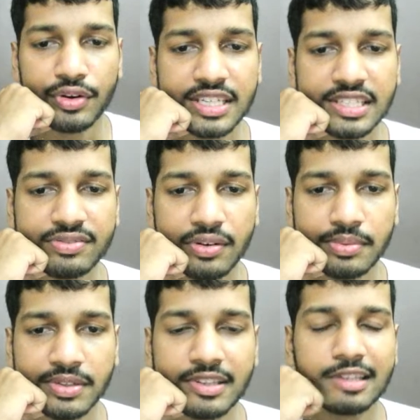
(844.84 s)
days of
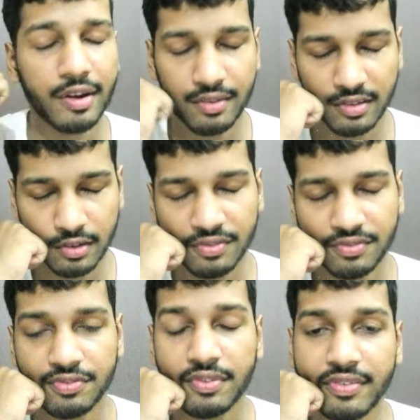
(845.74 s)
observation, sorry, not
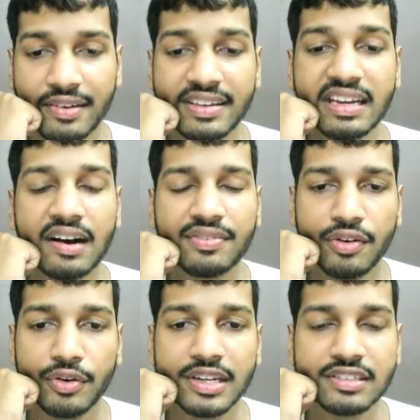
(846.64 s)
a week, of
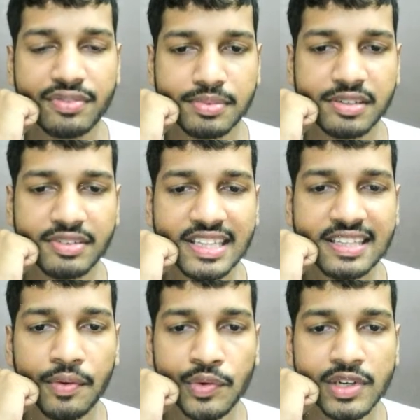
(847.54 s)
4 days of observation,